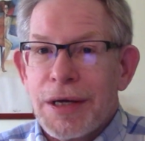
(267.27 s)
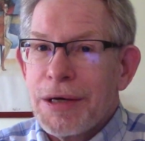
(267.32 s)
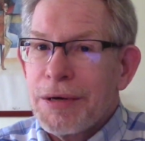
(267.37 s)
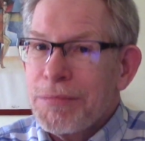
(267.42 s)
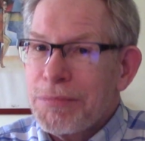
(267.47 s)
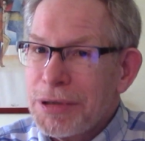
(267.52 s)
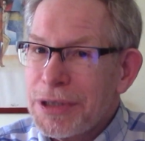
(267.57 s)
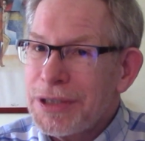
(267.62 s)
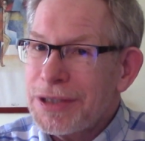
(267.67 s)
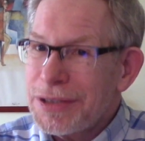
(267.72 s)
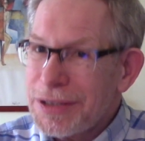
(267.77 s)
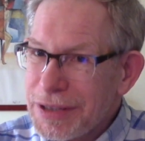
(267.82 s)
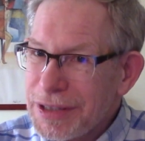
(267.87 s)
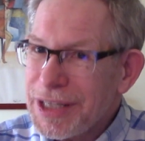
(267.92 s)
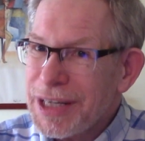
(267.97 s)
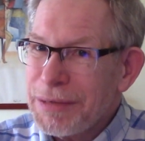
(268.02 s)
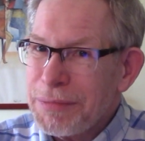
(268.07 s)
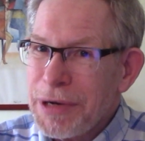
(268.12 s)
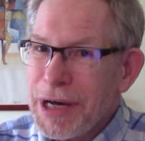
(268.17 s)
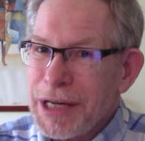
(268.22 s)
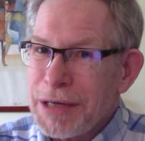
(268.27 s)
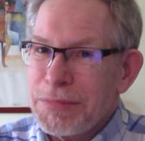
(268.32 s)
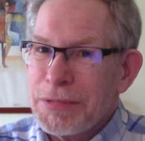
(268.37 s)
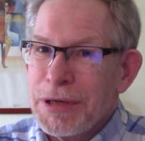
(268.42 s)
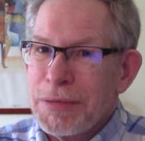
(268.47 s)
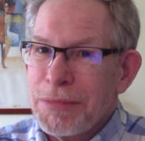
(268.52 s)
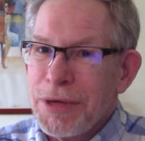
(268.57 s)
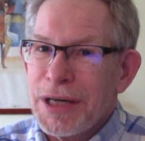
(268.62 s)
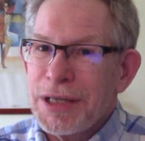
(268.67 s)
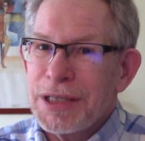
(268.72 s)
But still in the back of
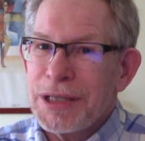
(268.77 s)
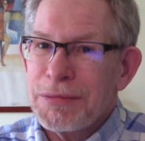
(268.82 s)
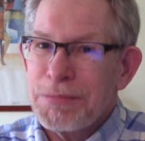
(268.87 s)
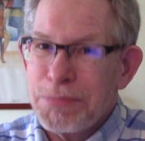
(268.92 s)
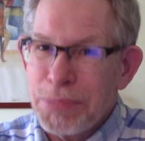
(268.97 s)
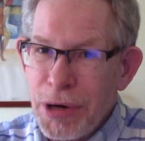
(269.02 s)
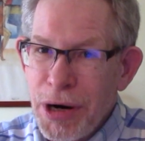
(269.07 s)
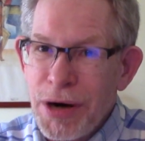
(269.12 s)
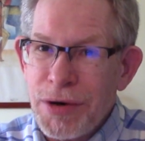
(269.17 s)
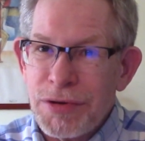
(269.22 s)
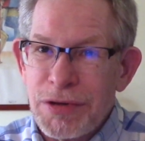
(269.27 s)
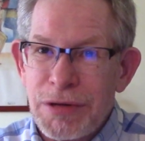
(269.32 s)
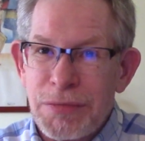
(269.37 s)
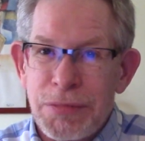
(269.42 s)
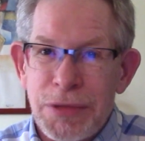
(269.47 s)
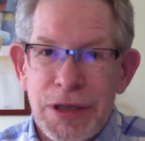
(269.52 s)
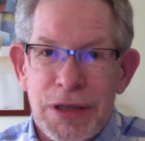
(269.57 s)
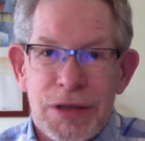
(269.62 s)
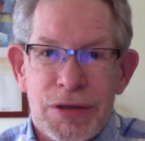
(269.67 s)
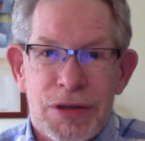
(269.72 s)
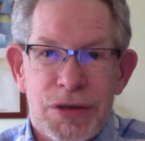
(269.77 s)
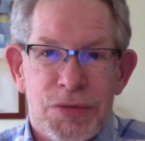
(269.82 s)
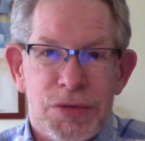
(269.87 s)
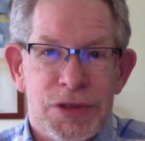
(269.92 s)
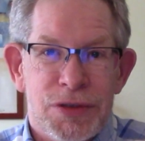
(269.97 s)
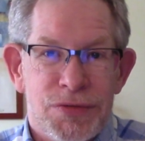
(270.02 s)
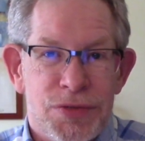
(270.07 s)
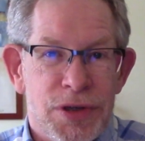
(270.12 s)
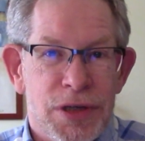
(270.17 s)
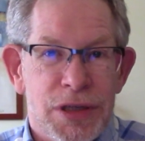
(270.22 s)
my mind, it bothered me that there
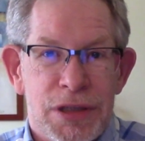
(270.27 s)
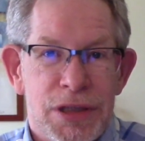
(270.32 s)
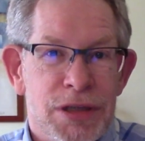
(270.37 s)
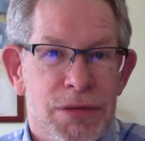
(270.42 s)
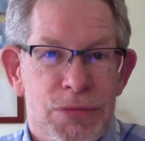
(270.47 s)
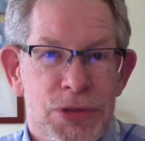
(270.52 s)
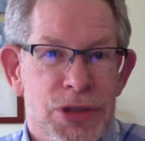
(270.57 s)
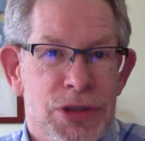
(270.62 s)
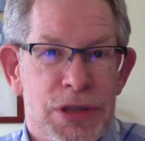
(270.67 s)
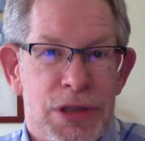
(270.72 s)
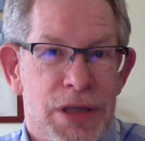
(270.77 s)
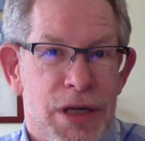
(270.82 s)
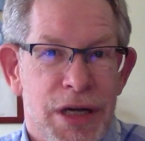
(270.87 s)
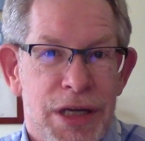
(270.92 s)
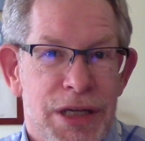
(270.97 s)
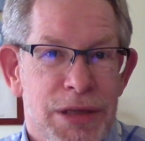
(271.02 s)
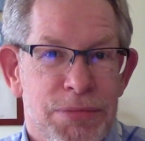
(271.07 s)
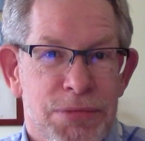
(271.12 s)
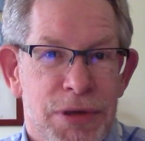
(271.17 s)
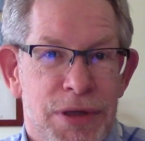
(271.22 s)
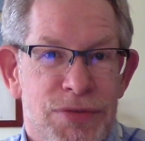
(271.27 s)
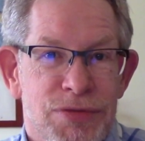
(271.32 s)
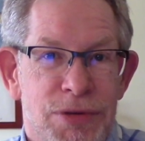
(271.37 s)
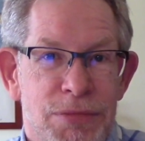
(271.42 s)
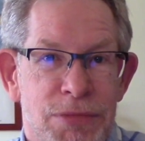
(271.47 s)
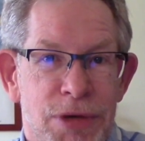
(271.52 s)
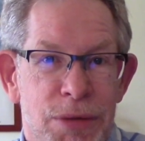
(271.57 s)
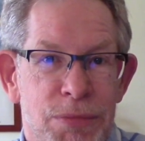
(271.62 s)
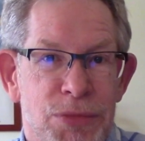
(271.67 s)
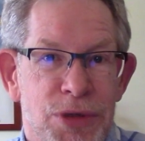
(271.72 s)
was very little music that I could play
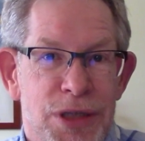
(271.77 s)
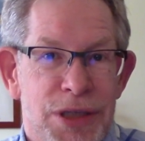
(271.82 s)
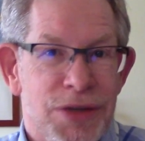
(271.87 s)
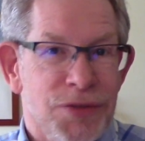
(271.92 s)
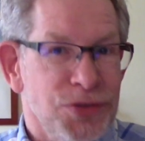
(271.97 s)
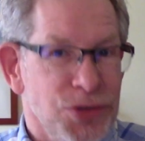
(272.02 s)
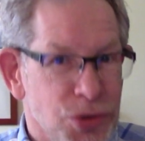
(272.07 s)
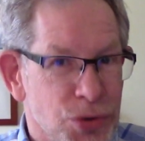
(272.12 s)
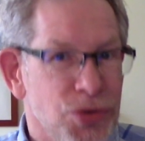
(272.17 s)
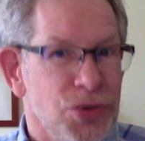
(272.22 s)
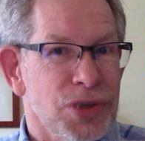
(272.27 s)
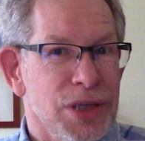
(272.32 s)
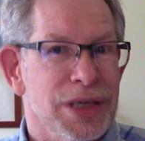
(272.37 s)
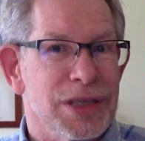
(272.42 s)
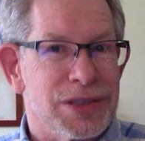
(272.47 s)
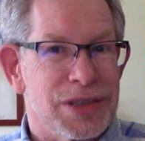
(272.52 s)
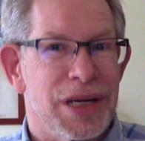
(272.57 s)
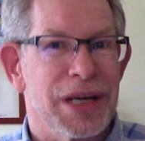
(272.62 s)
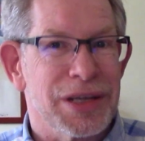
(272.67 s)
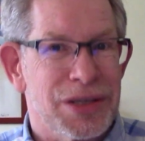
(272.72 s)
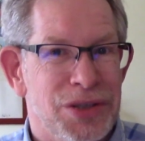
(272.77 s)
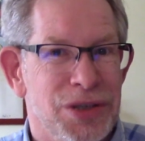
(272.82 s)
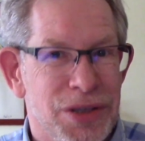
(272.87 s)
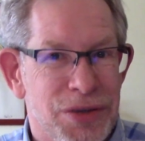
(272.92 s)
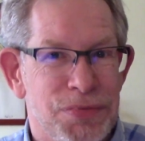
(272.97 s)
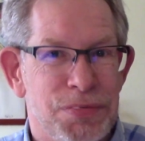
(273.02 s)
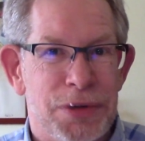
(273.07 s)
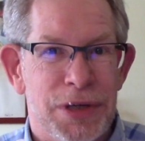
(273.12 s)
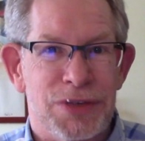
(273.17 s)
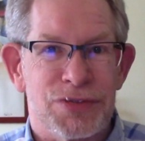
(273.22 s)
from memory. And the few things that I could
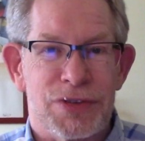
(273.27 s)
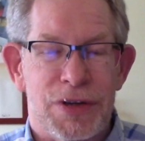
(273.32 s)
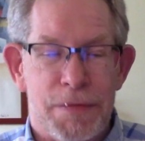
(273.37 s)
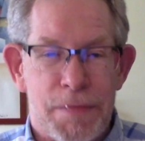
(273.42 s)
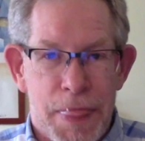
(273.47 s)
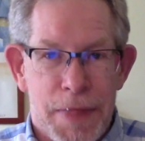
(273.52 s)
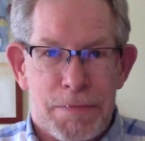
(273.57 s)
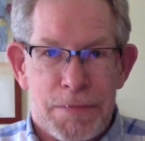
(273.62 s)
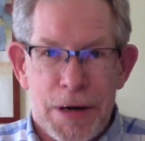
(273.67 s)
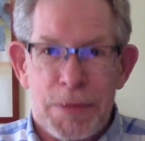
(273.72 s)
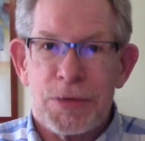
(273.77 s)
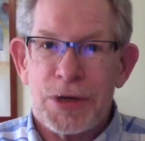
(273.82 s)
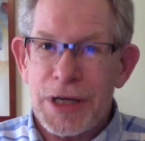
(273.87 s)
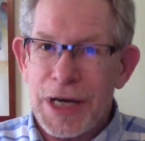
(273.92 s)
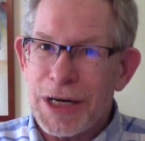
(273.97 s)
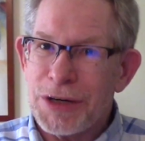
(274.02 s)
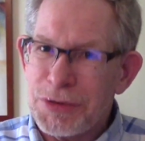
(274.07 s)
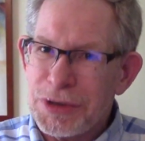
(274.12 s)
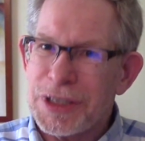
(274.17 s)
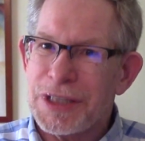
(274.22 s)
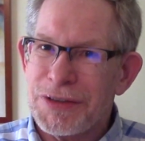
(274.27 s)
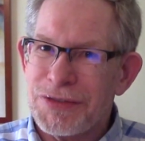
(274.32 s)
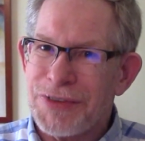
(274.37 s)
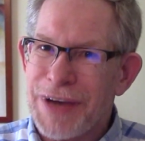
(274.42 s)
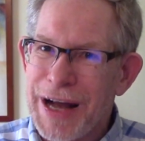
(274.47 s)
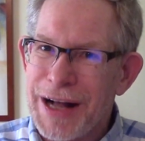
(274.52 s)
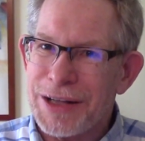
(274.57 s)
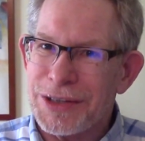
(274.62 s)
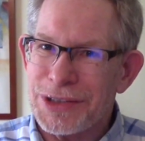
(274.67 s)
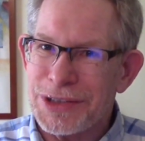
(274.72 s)
play from memory, I really
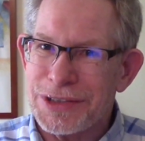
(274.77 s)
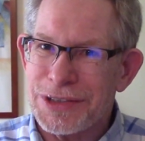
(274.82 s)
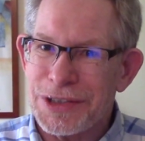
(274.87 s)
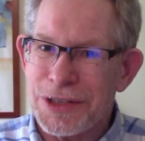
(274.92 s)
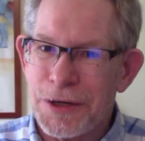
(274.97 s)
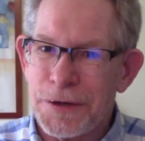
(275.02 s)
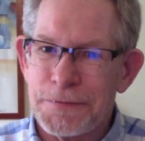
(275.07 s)
valued,